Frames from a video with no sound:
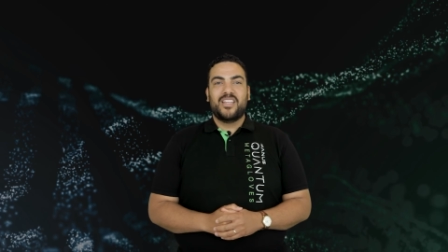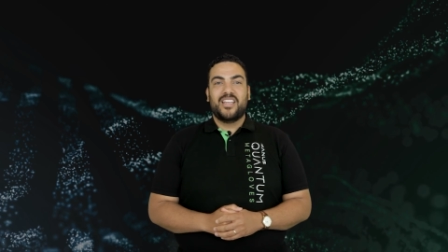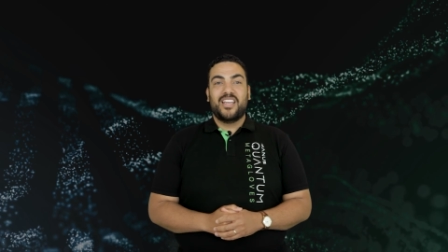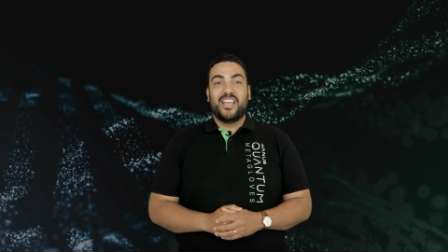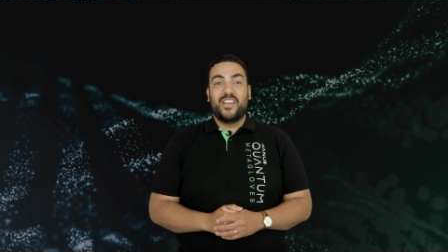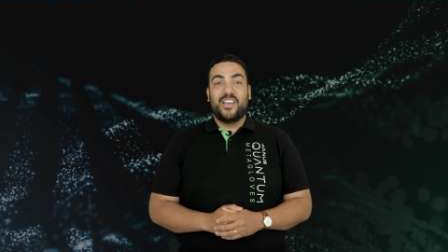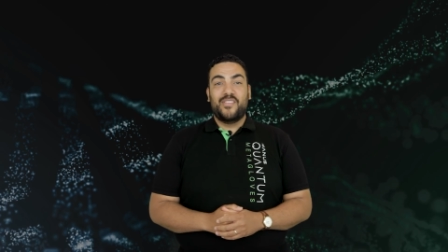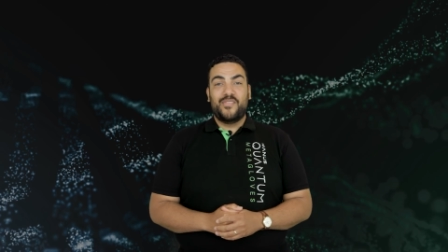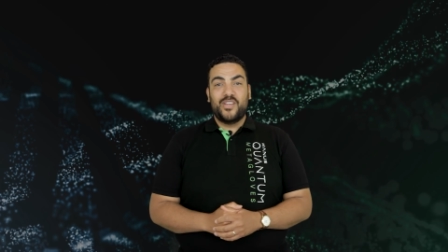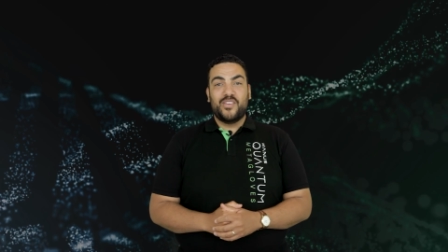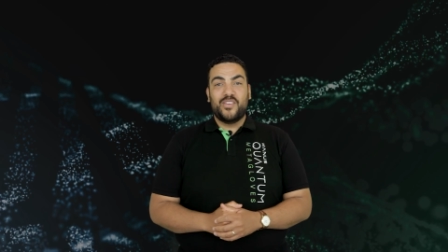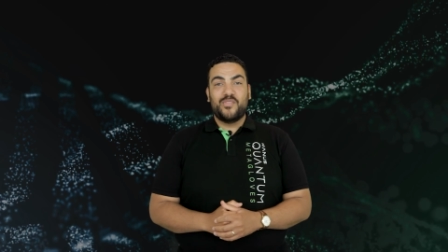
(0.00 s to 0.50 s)

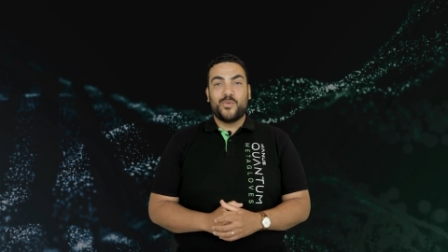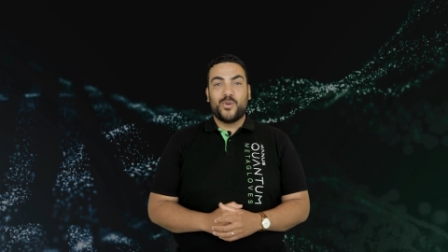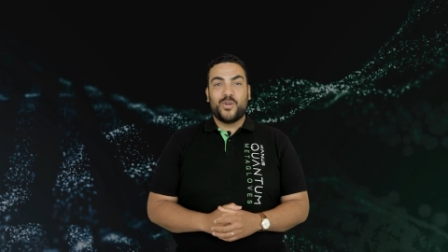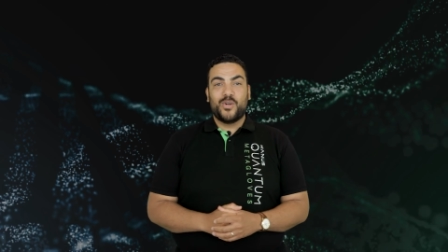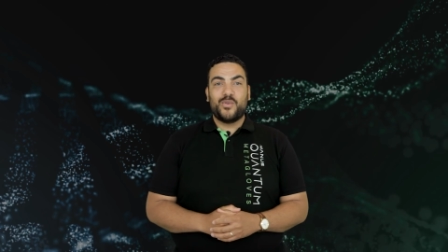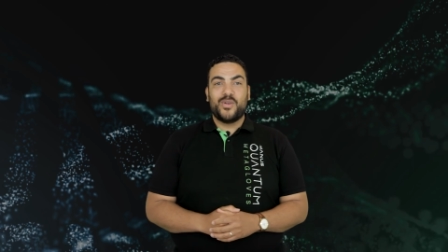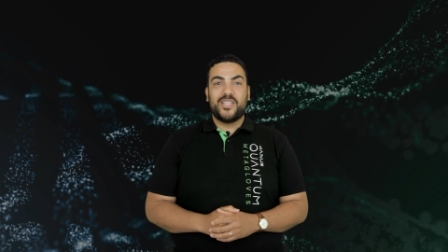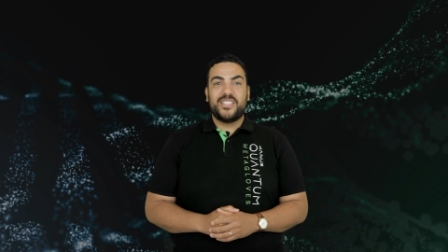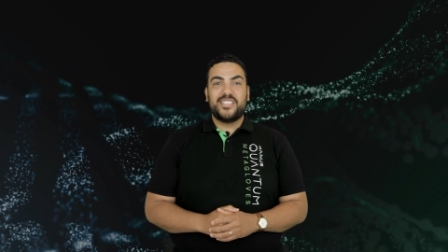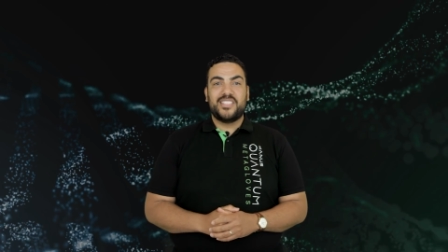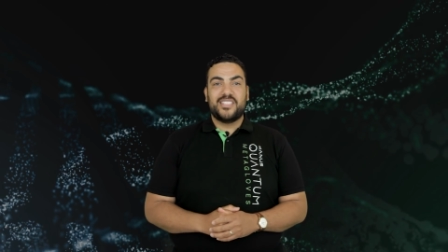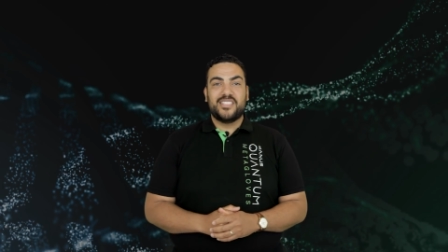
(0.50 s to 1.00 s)
If you have more
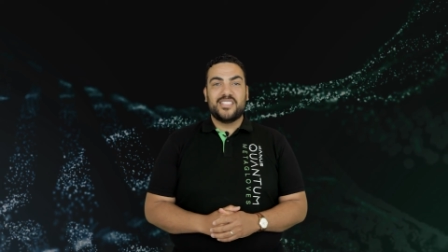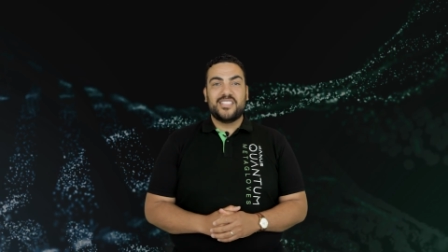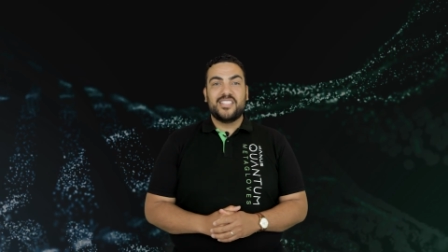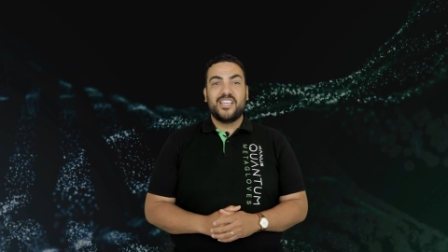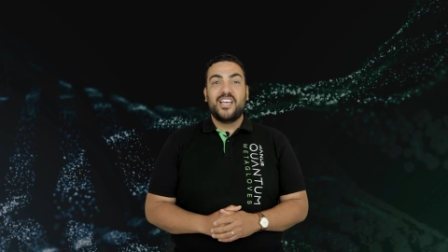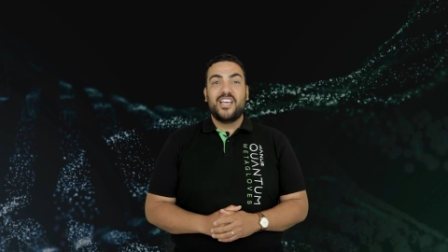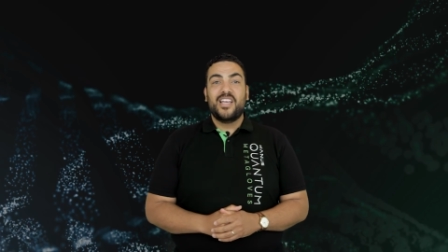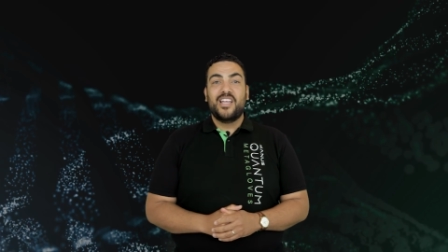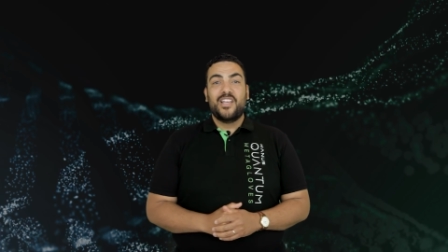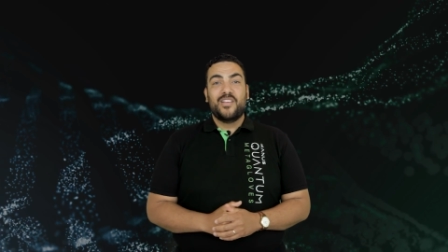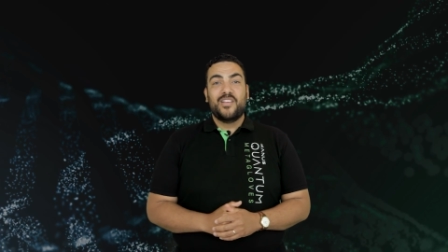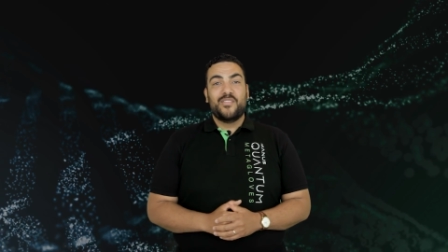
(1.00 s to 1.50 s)
questions,
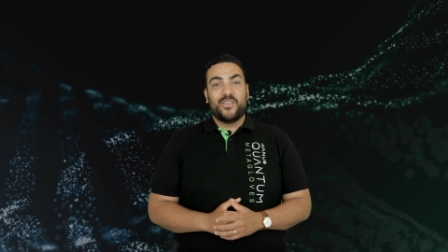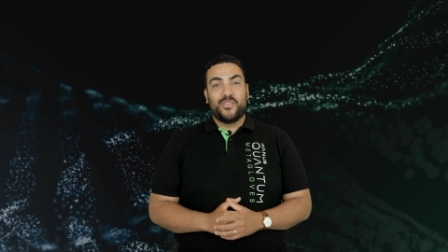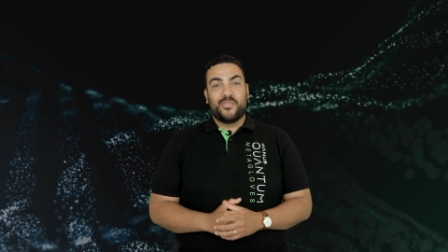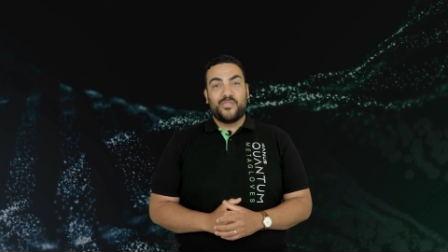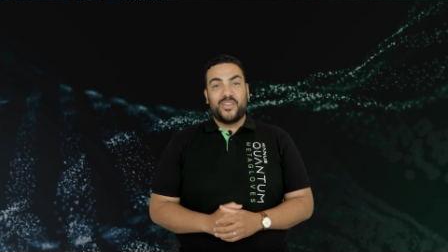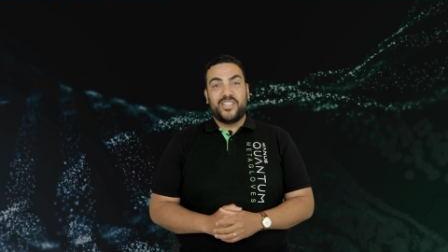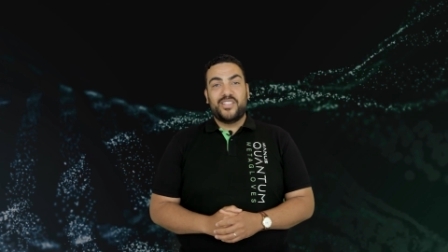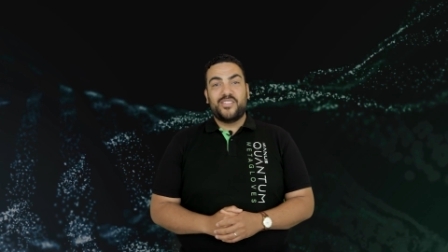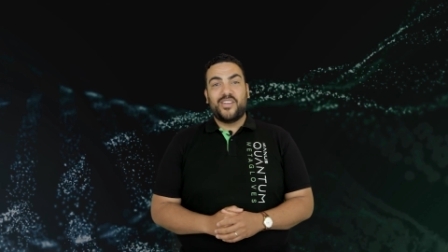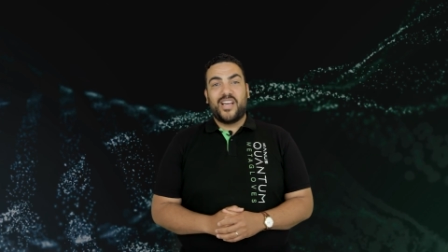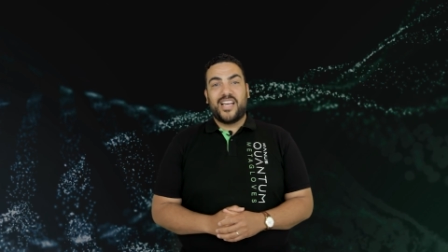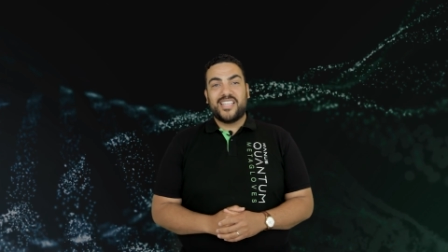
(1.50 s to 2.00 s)
feel
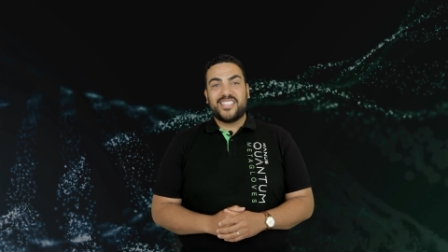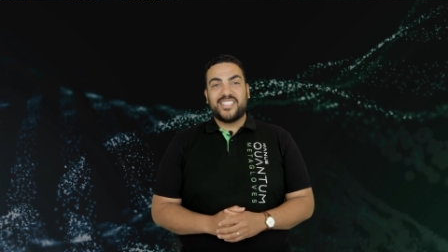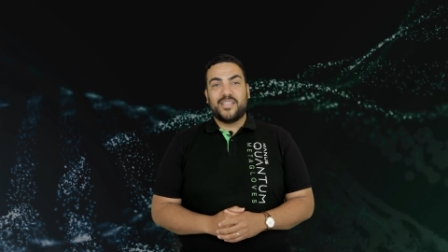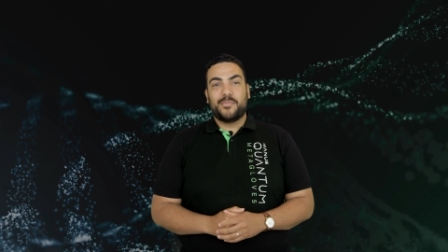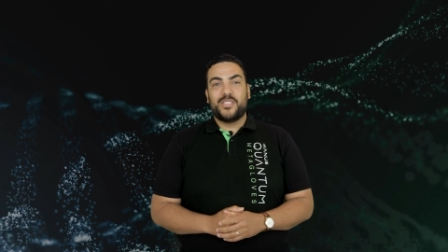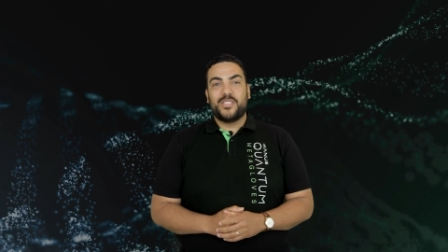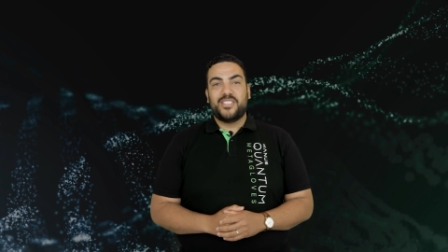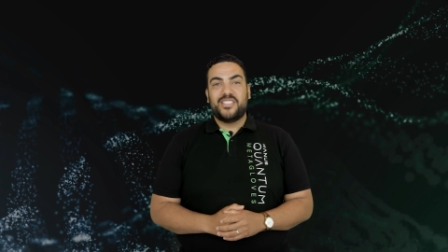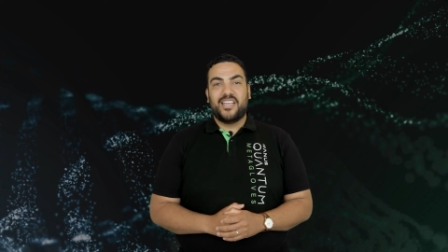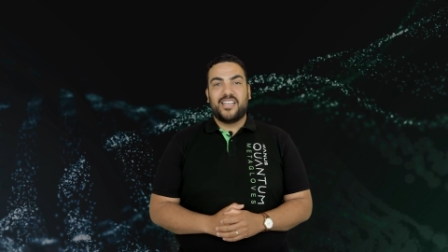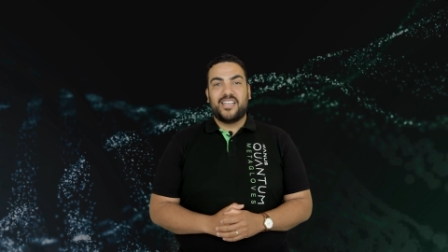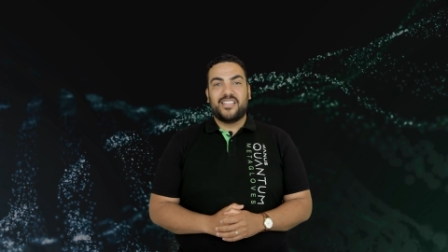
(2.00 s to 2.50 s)
free to ask them
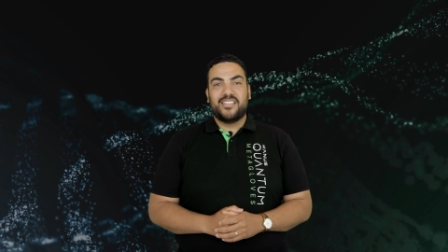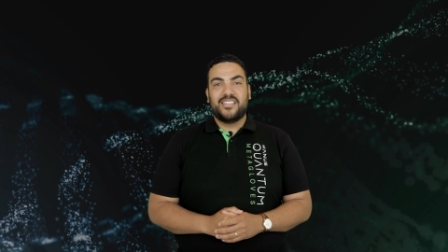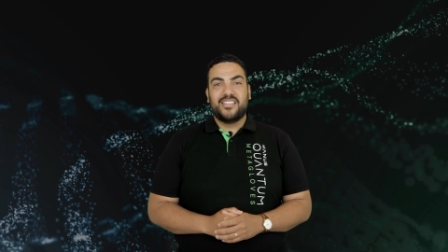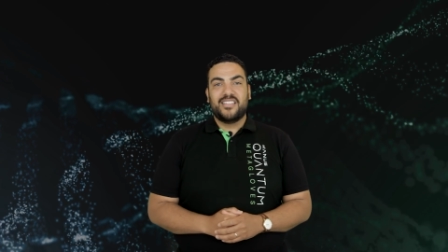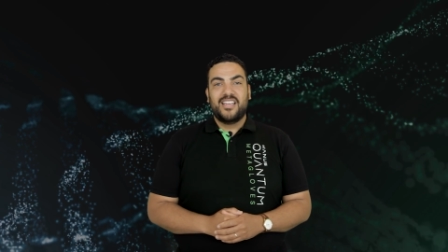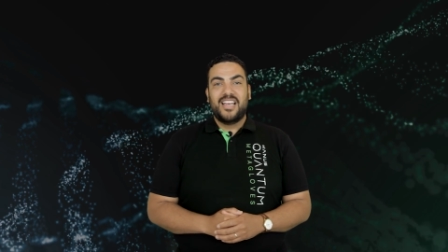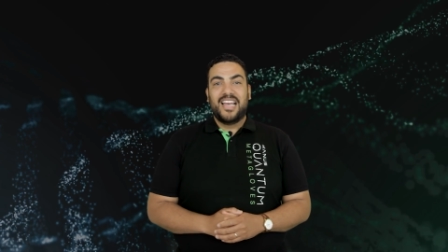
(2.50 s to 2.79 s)
in chat.